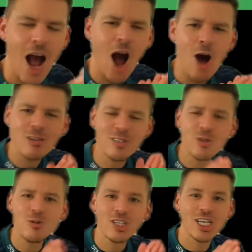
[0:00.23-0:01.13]

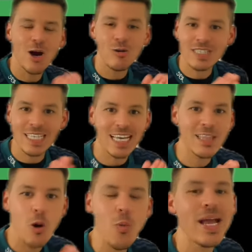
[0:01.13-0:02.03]
Arsenal, Chelsea
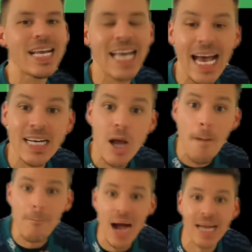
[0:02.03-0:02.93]
and the weekend
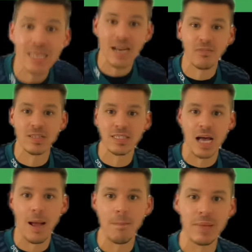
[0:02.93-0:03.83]
combined 11
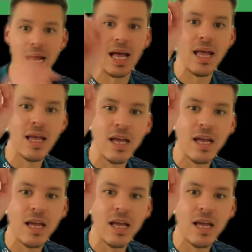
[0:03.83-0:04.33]
times, yeah?